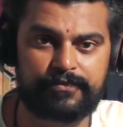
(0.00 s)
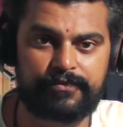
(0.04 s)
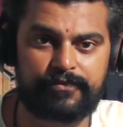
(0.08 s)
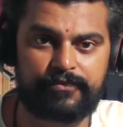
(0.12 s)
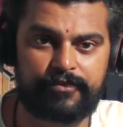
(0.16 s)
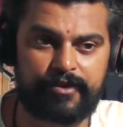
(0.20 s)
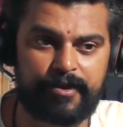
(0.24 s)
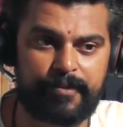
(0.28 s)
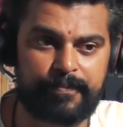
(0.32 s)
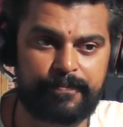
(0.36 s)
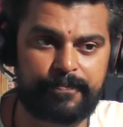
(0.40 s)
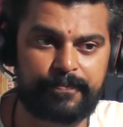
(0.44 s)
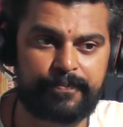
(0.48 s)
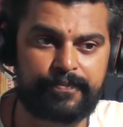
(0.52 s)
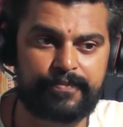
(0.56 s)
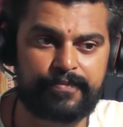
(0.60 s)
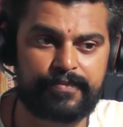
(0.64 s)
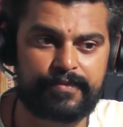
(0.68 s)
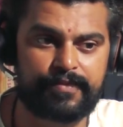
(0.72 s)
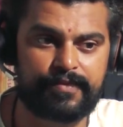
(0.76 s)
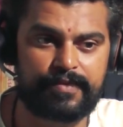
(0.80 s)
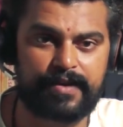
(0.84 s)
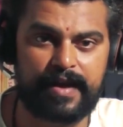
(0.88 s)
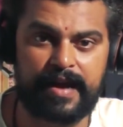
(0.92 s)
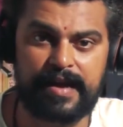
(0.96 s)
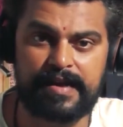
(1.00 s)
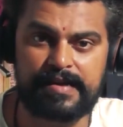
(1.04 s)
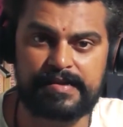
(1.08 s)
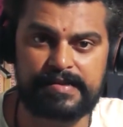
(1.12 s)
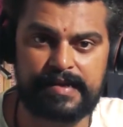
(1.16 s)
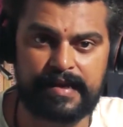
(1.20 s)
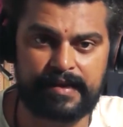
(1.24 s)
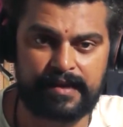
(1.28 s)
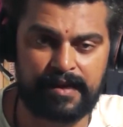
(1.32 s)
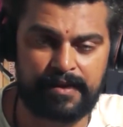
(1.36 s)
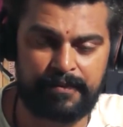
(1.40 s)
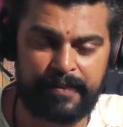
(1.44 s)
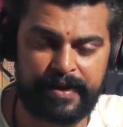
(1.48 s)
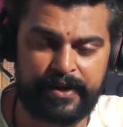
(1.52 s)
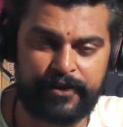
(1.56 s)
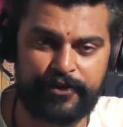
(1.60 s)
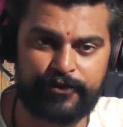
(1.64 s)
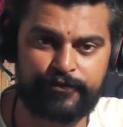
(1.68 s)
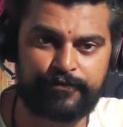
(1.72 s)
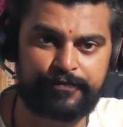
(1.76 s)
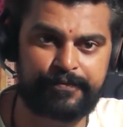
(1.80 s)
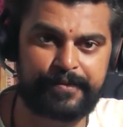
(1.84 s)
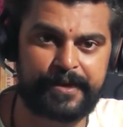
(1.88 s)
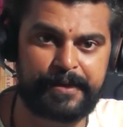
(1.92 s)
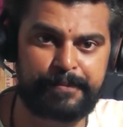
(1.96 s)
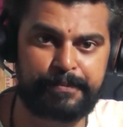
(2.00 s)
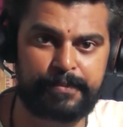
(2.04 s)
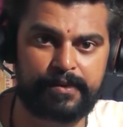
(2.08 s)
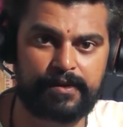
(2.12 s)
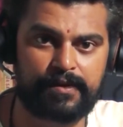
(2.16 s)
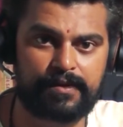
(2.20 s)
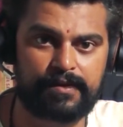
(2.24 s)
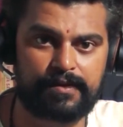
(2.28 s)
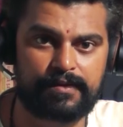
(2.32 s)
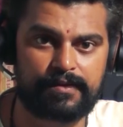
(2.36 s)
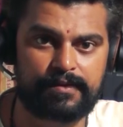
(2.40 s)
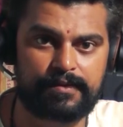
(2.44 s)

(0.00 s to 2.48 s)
from any settlement of people,